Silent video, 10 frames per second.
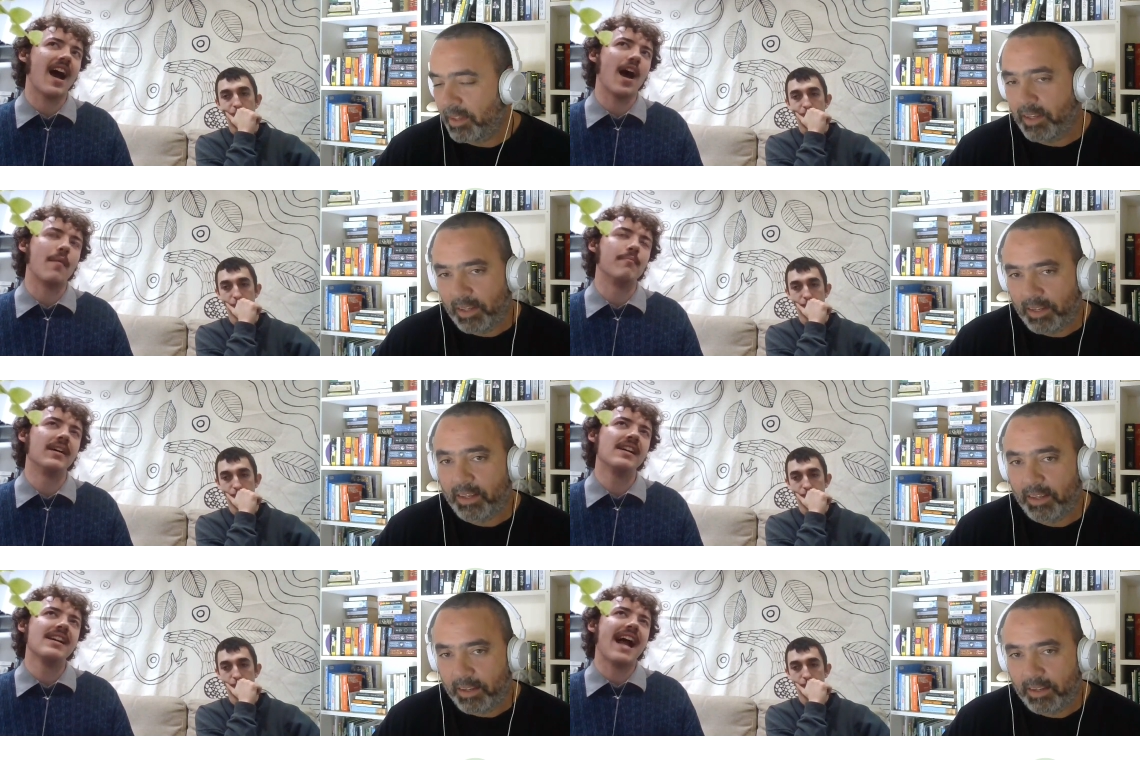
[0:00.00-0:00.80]
Speaker 1: Um,
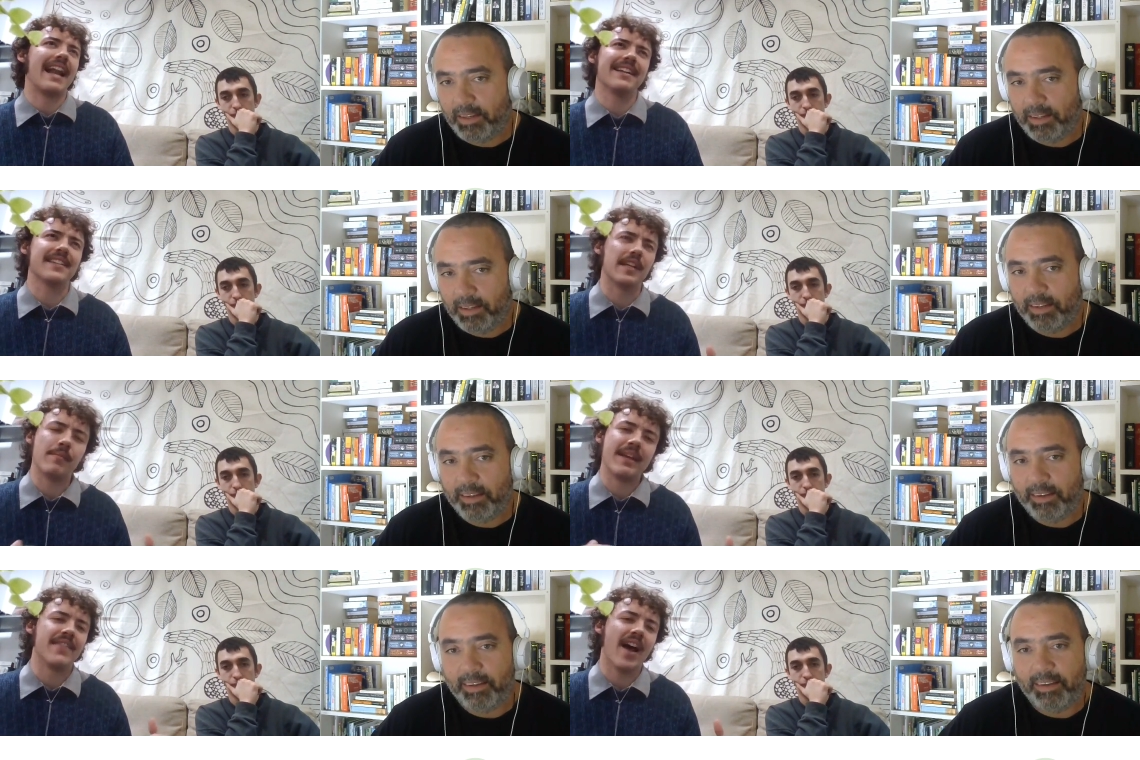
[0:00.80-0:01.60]
and it's going to
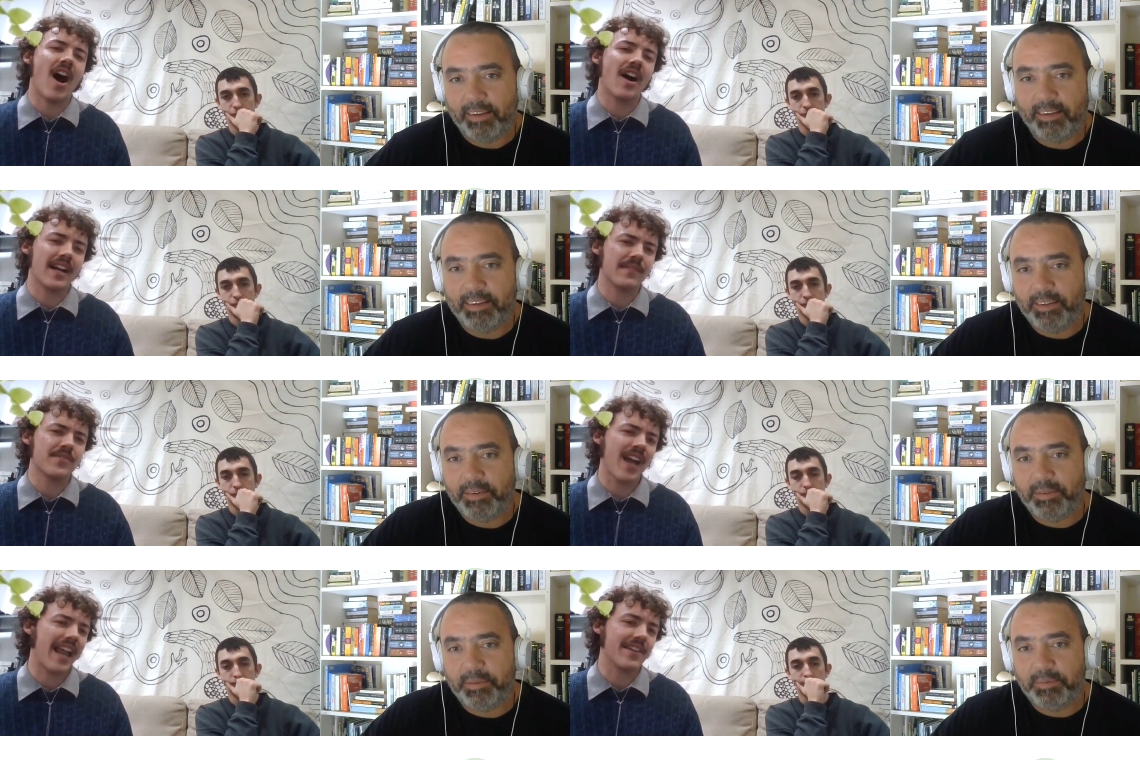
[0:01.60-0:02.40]
mean that our kind of
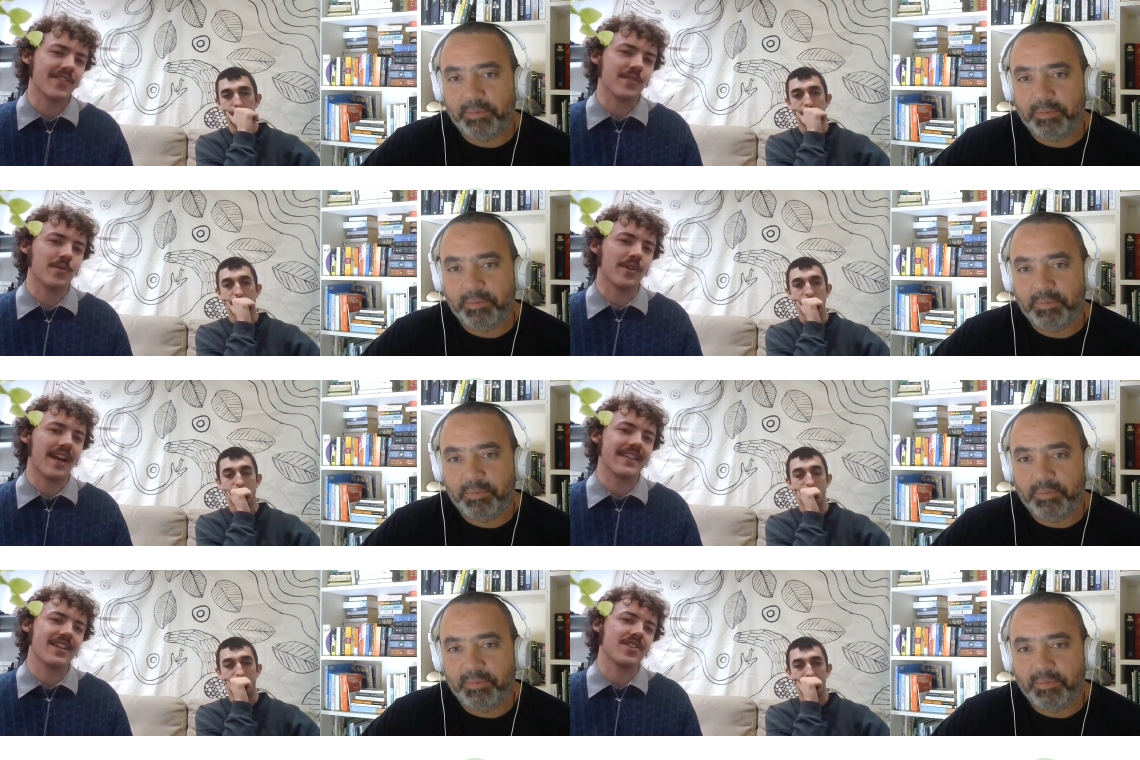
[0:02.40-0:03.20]
challenge as an
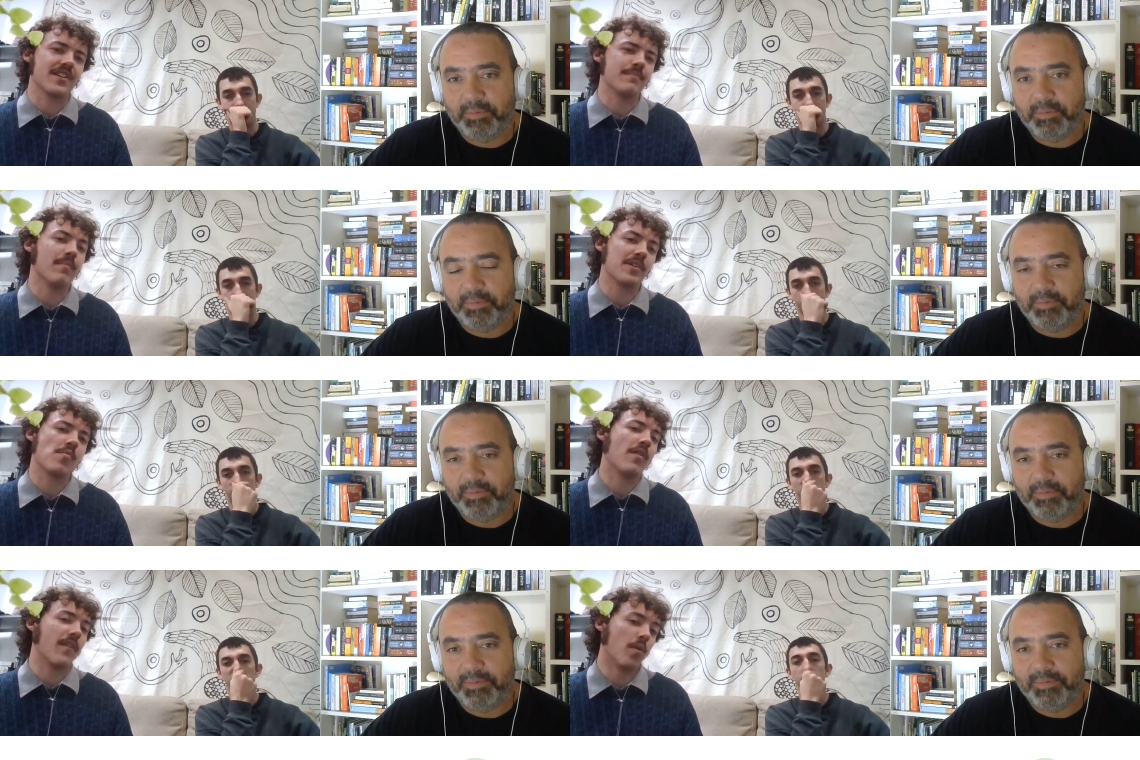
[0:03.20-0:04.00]
organization is much
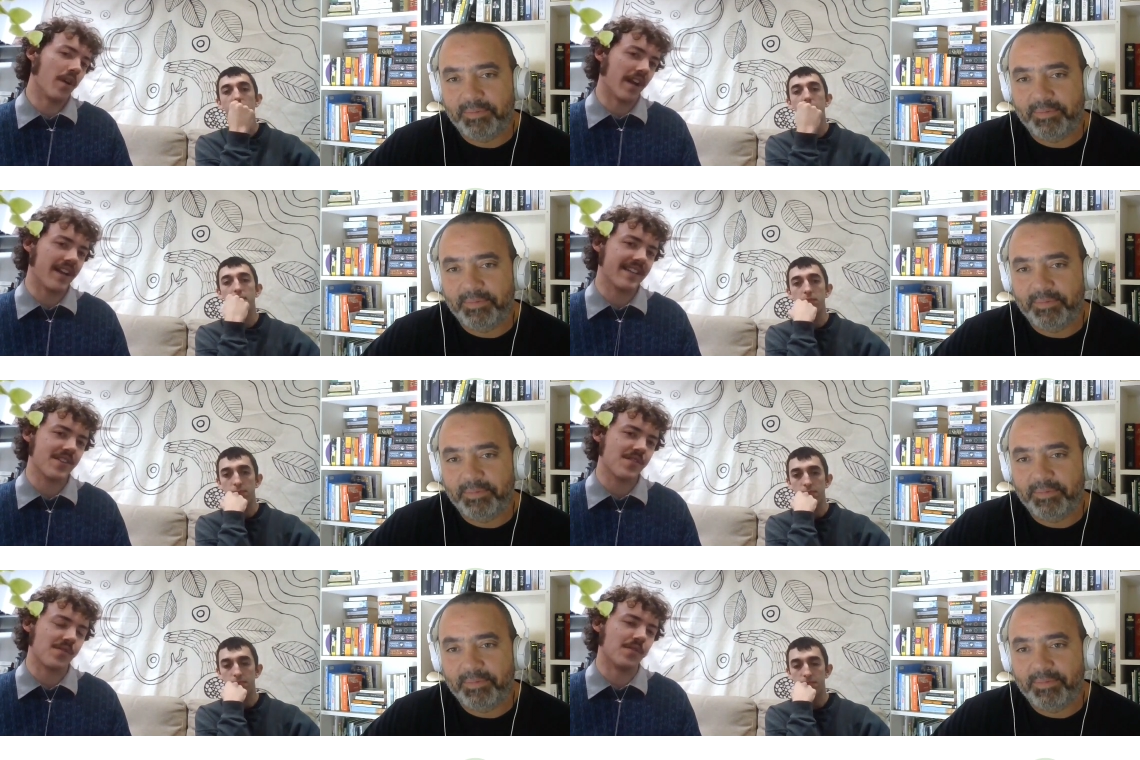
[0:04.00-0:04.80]
more of an
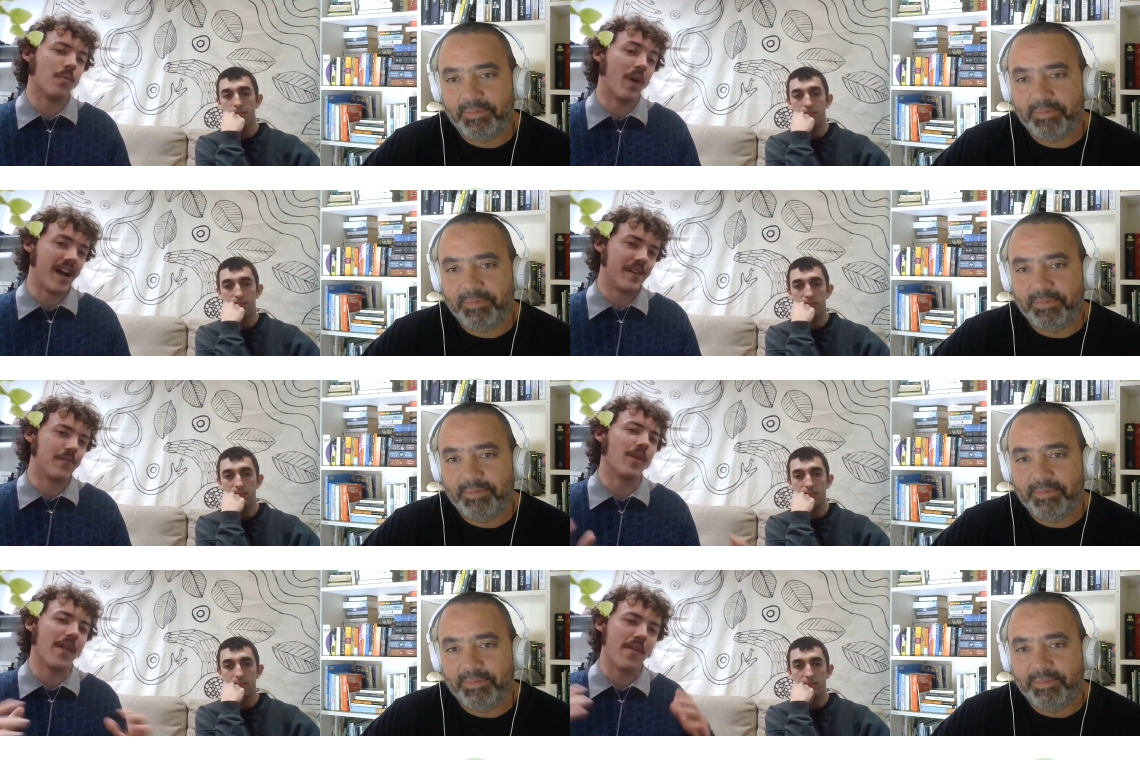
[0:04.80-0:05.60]
organizational one
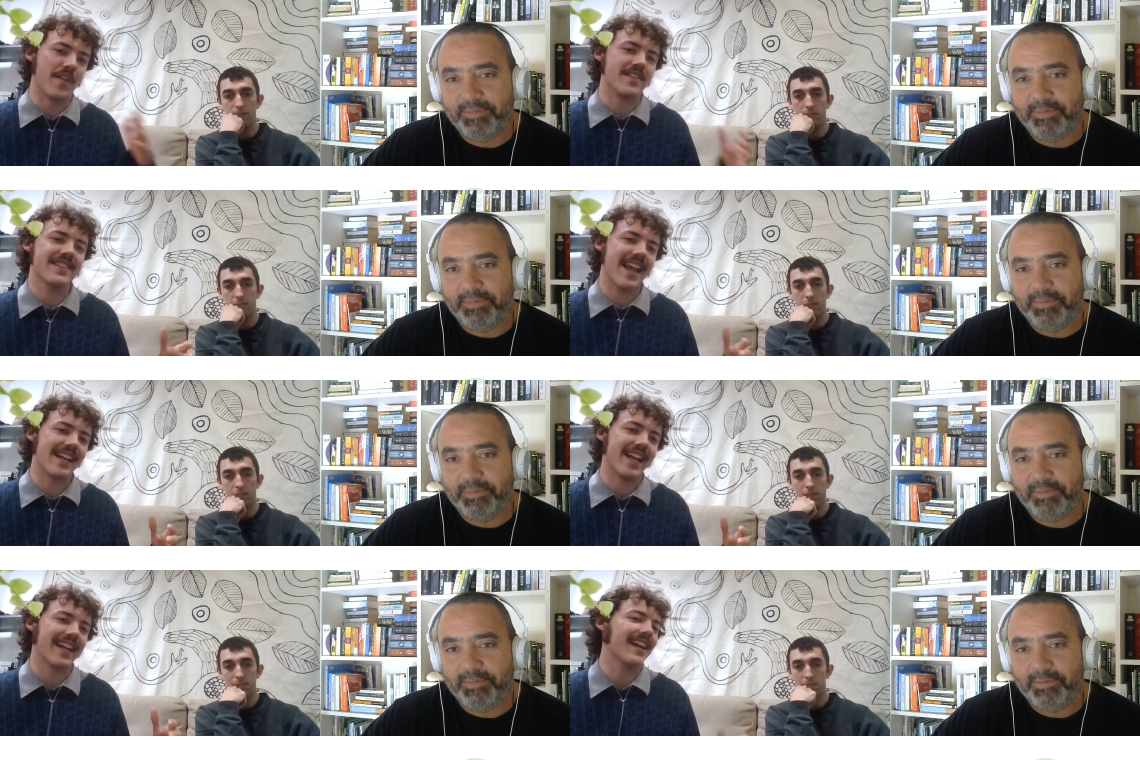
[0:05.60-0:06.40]
rather than say
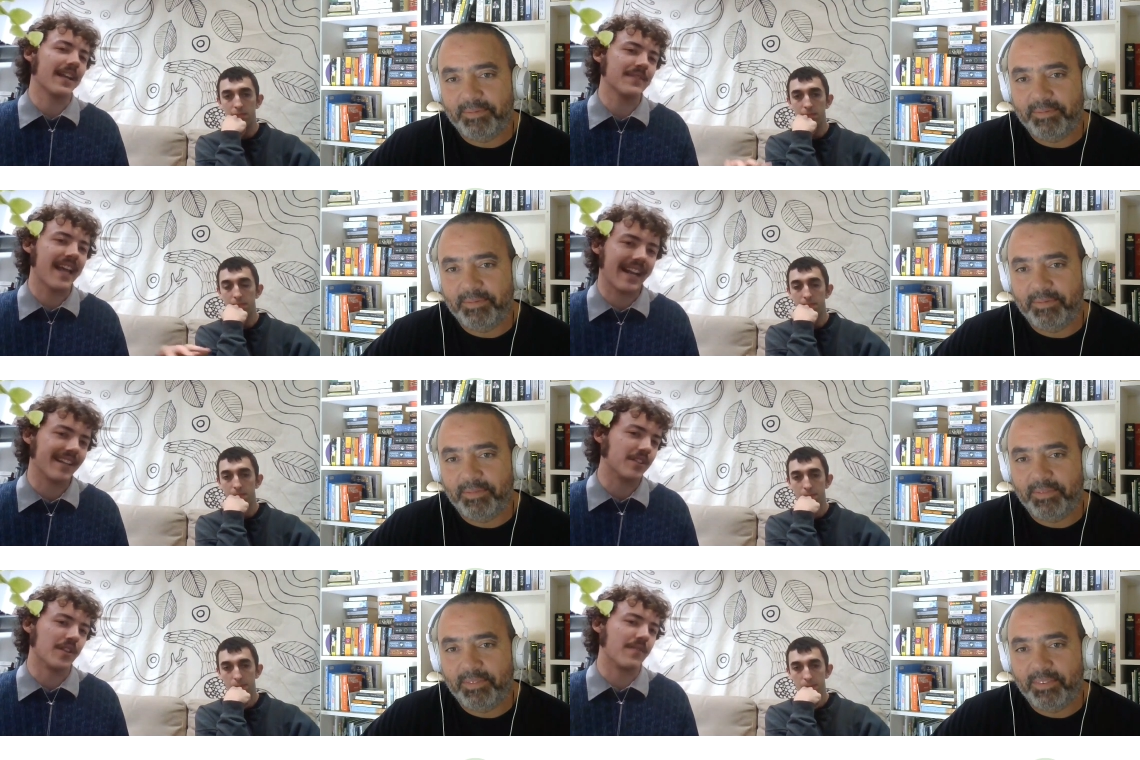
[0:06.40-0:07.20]
like a kind of
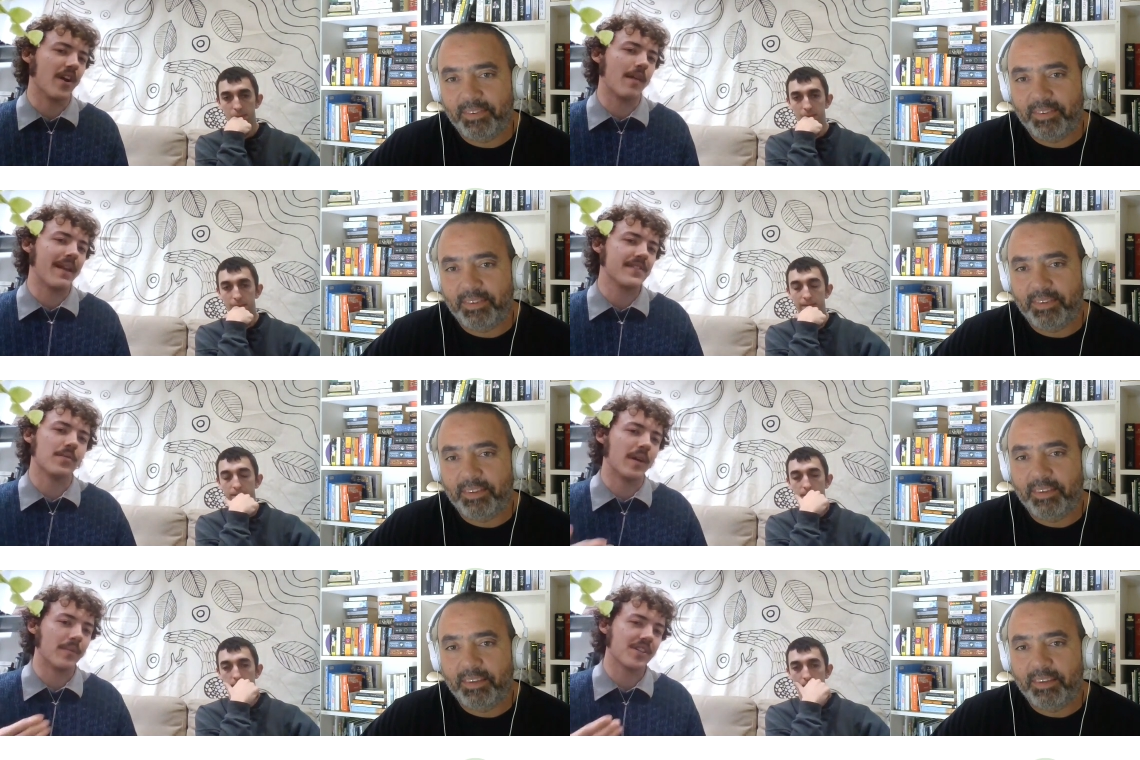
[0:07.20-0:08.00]
technical environmental one,